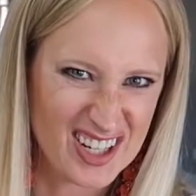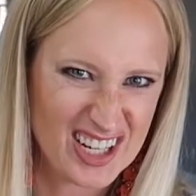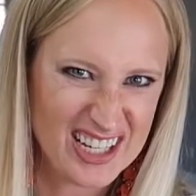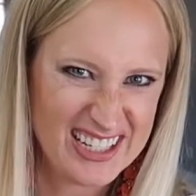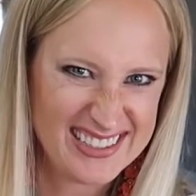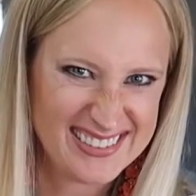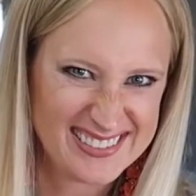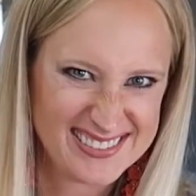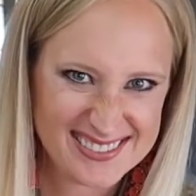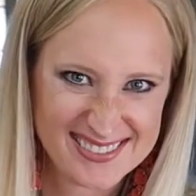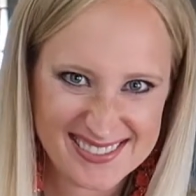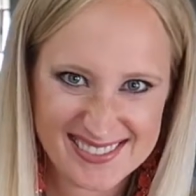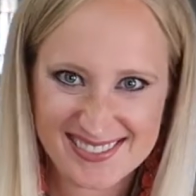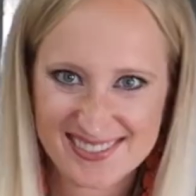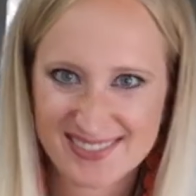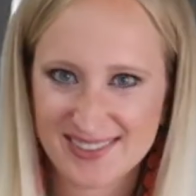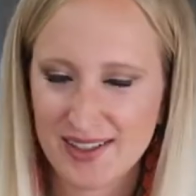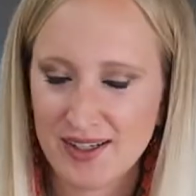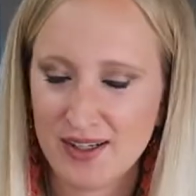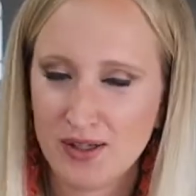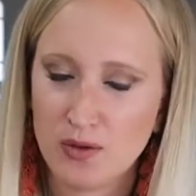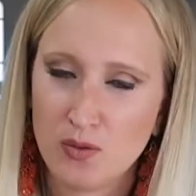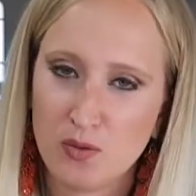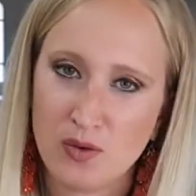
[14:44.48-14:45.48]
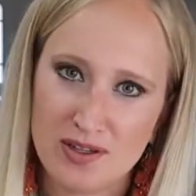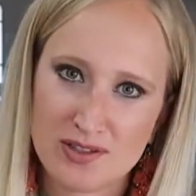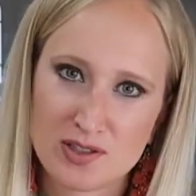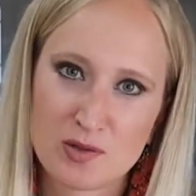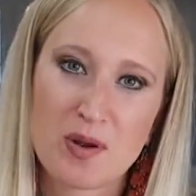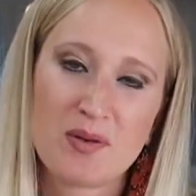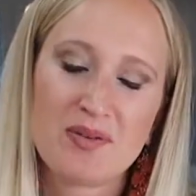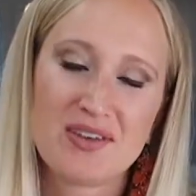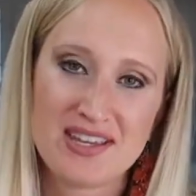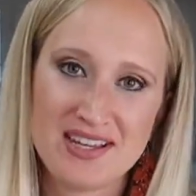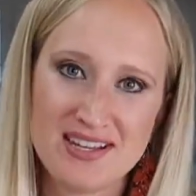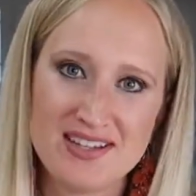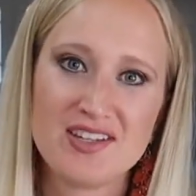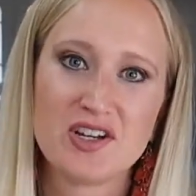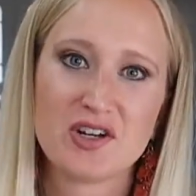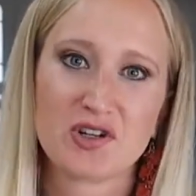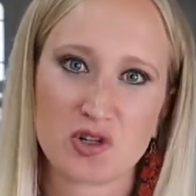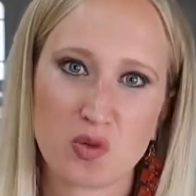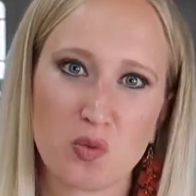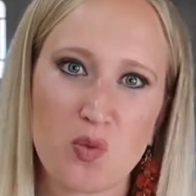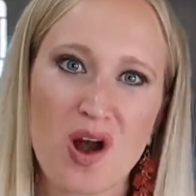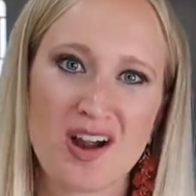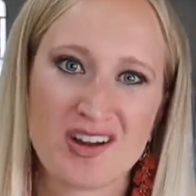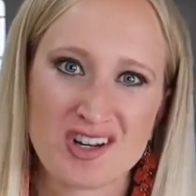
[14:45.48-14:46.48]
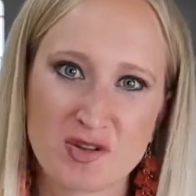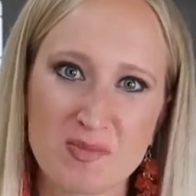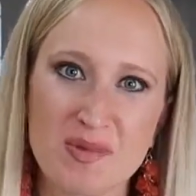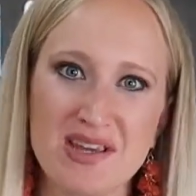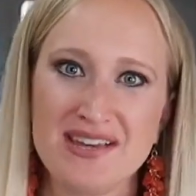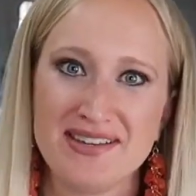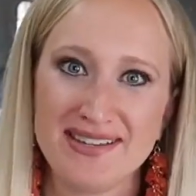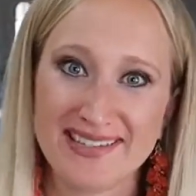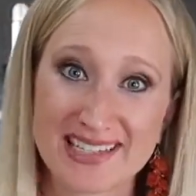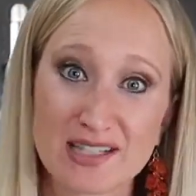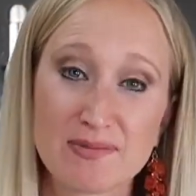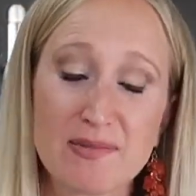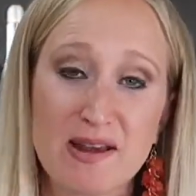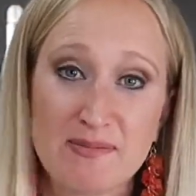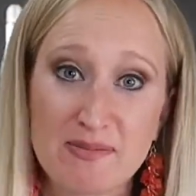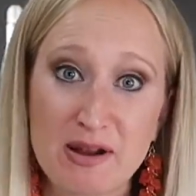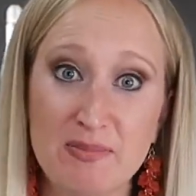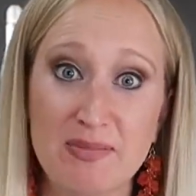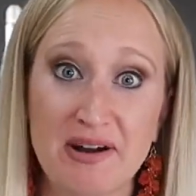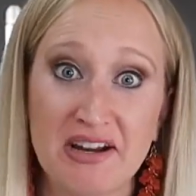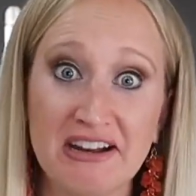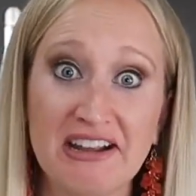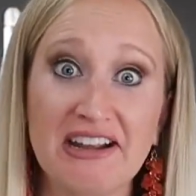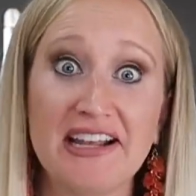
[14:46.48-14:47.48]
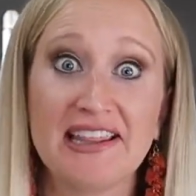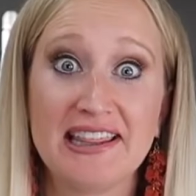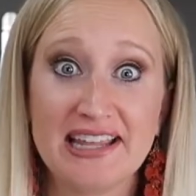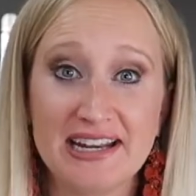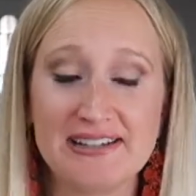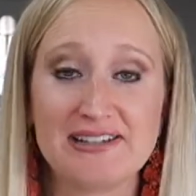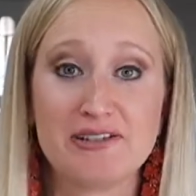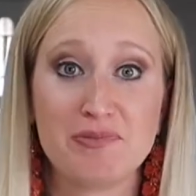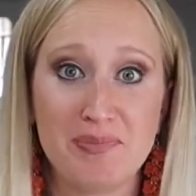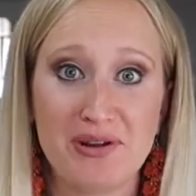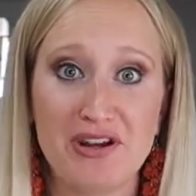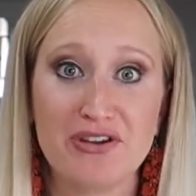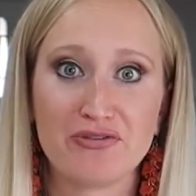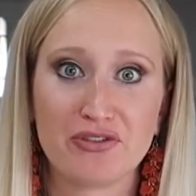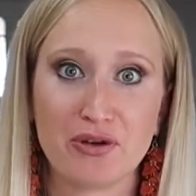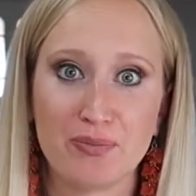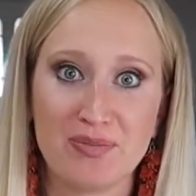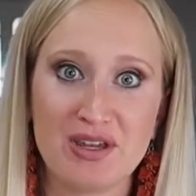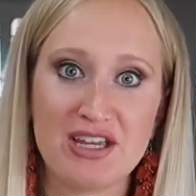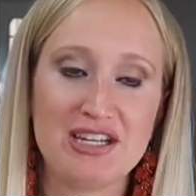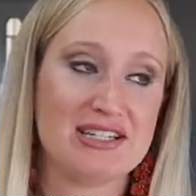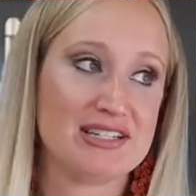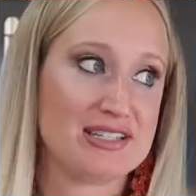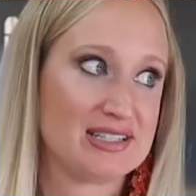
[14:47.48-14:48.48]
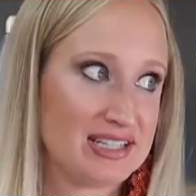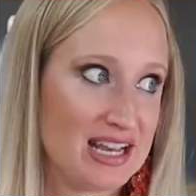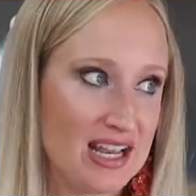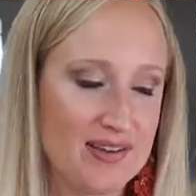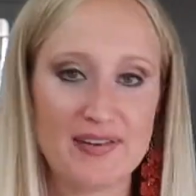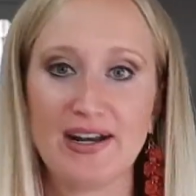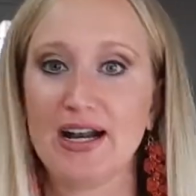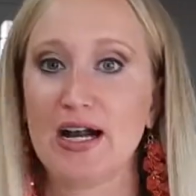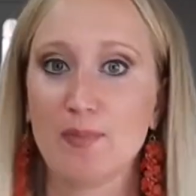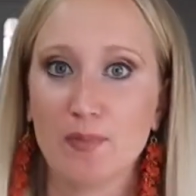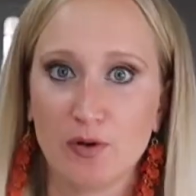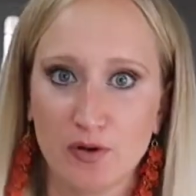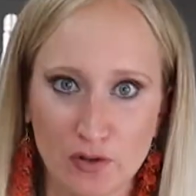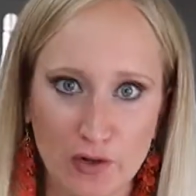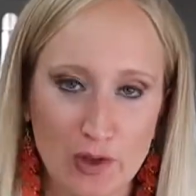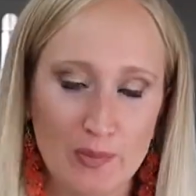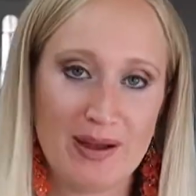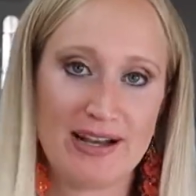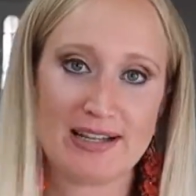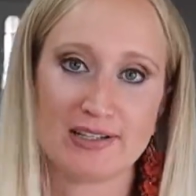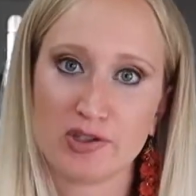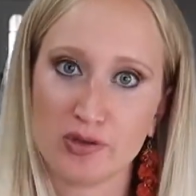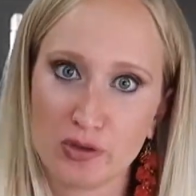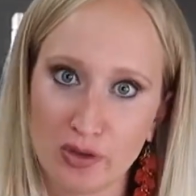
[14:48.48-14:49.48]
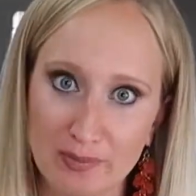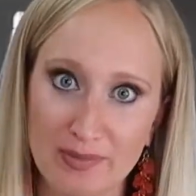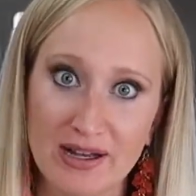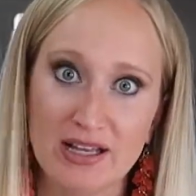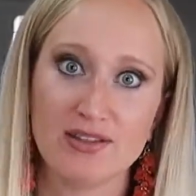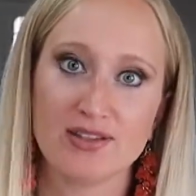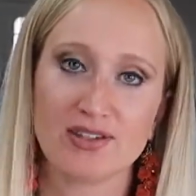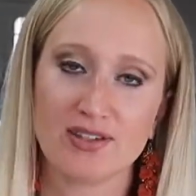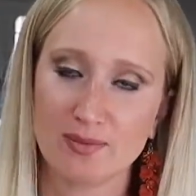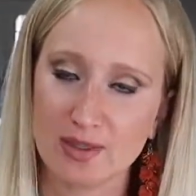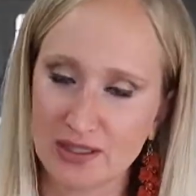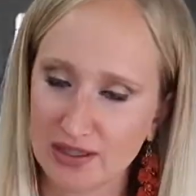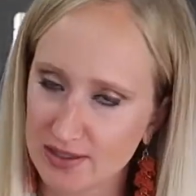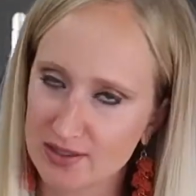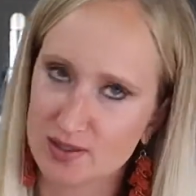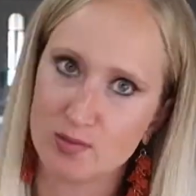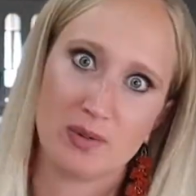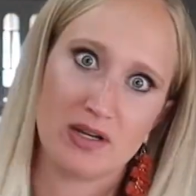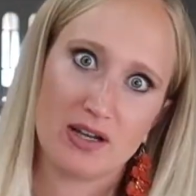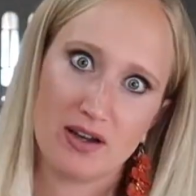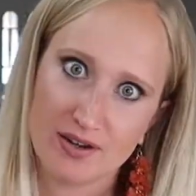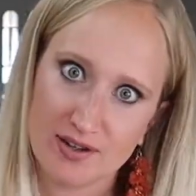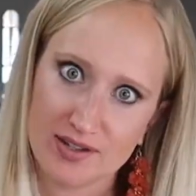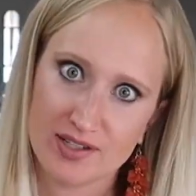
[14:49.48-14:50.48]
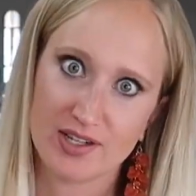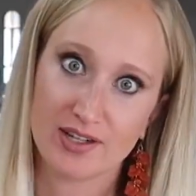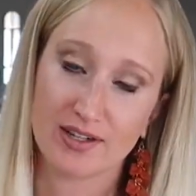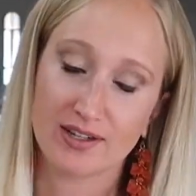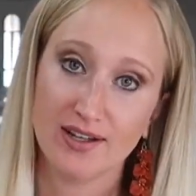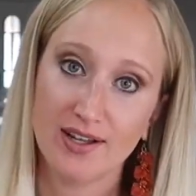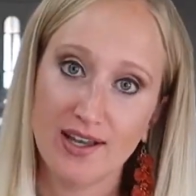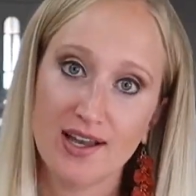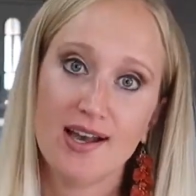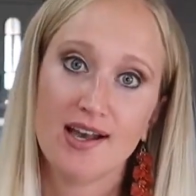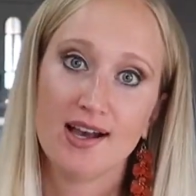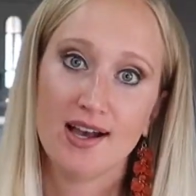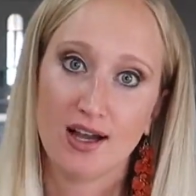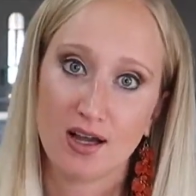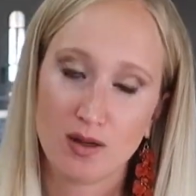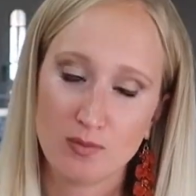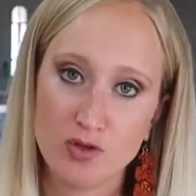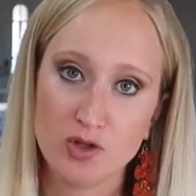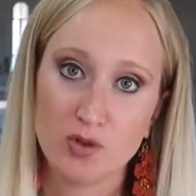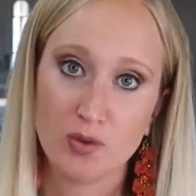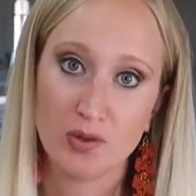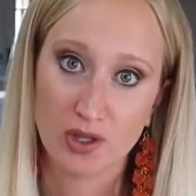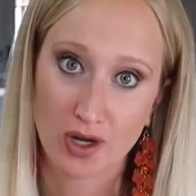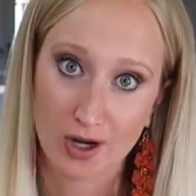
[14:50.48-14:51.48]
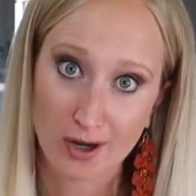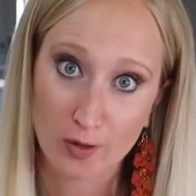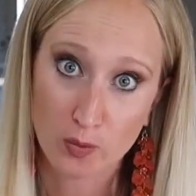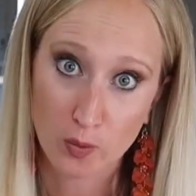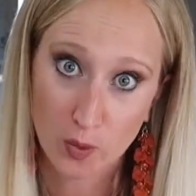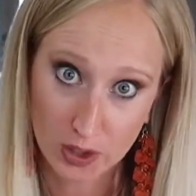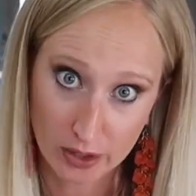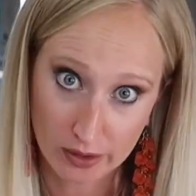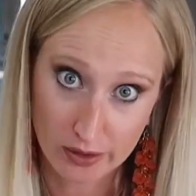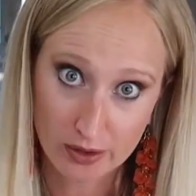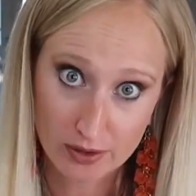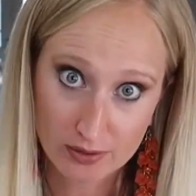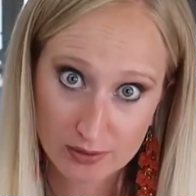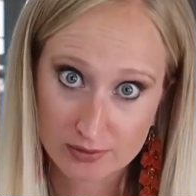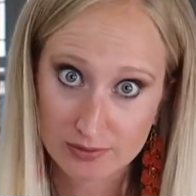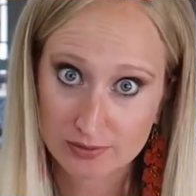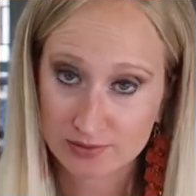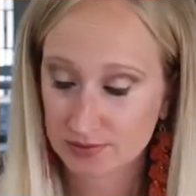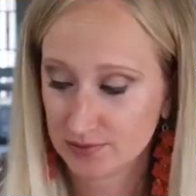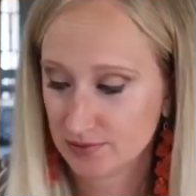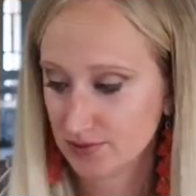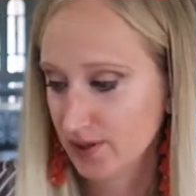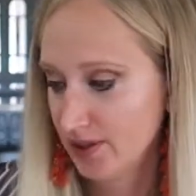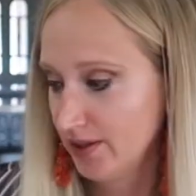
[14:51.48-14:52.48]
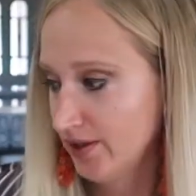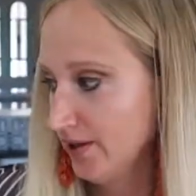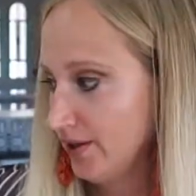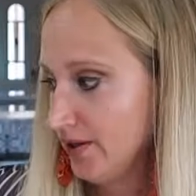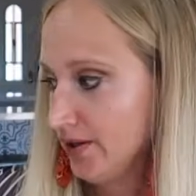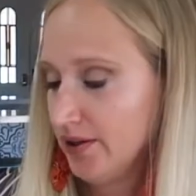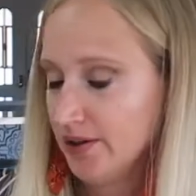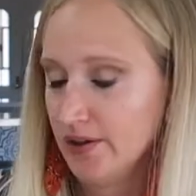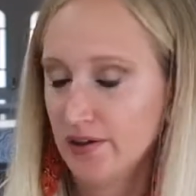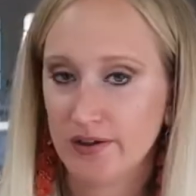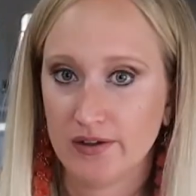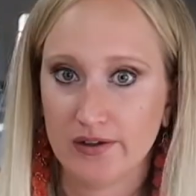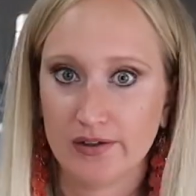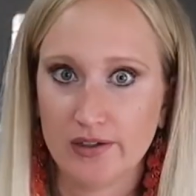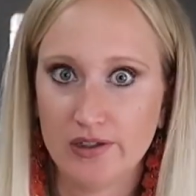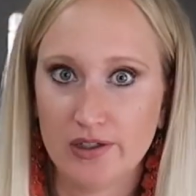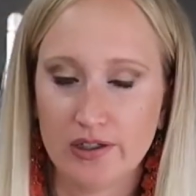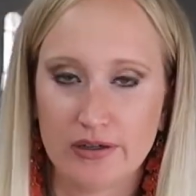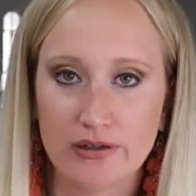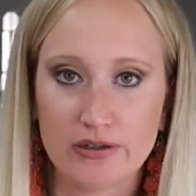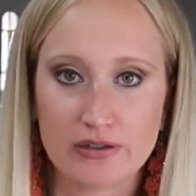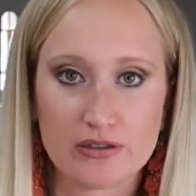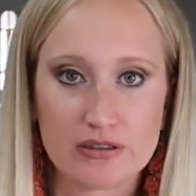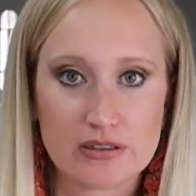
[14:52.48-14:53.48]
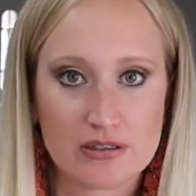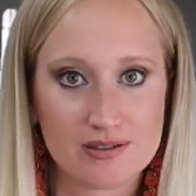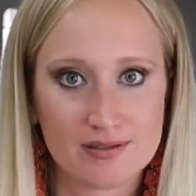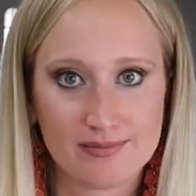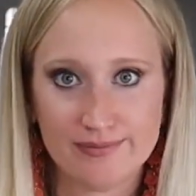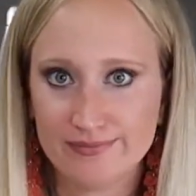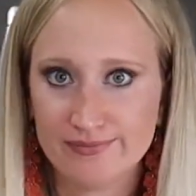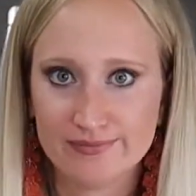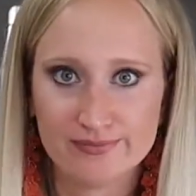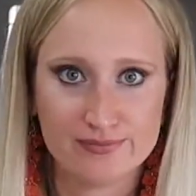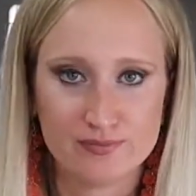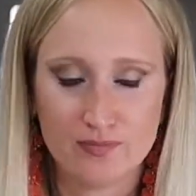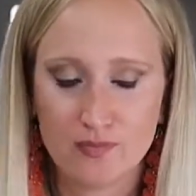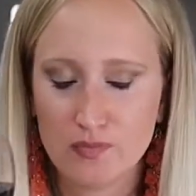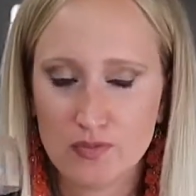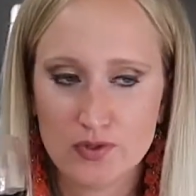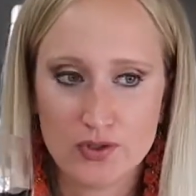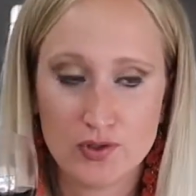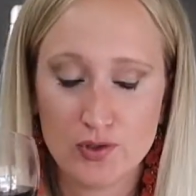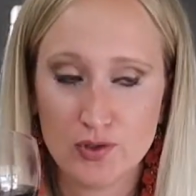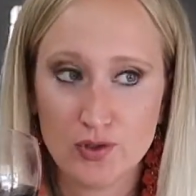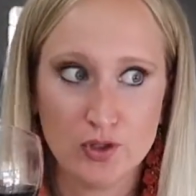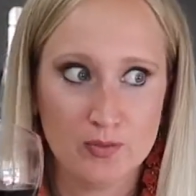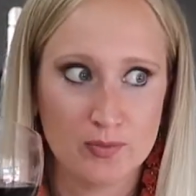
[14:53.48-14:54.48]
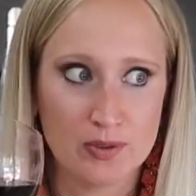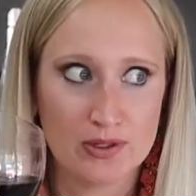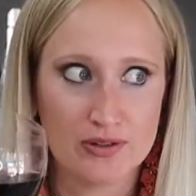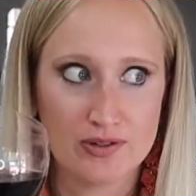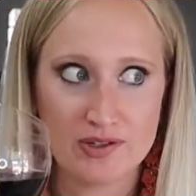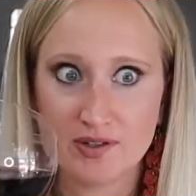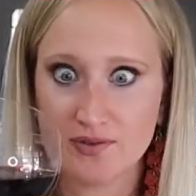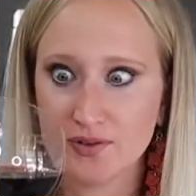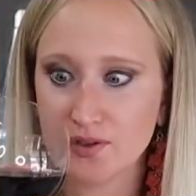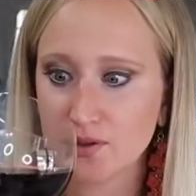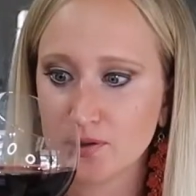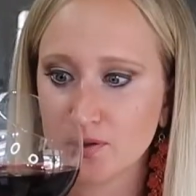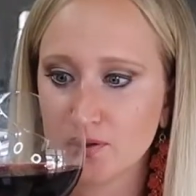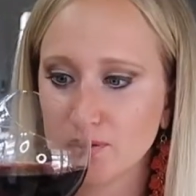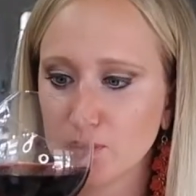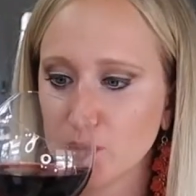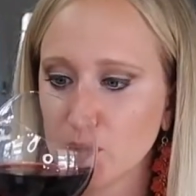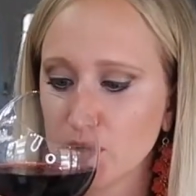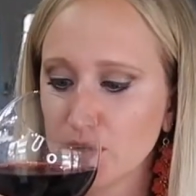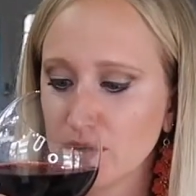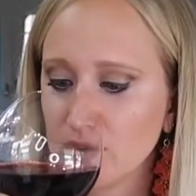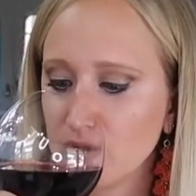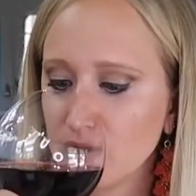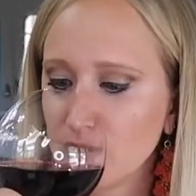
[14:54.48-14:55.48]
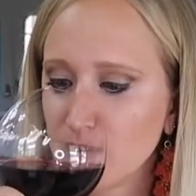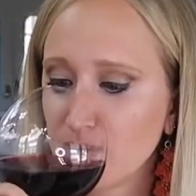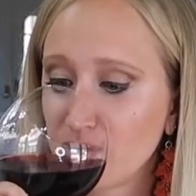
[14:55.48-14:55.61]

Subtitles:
right? Well, it's probably easier to watch me spend my money than it's been for me to save it up over the past 3 months. I mean, let's be honest here. I'm doing the hard work. It's super difficult work.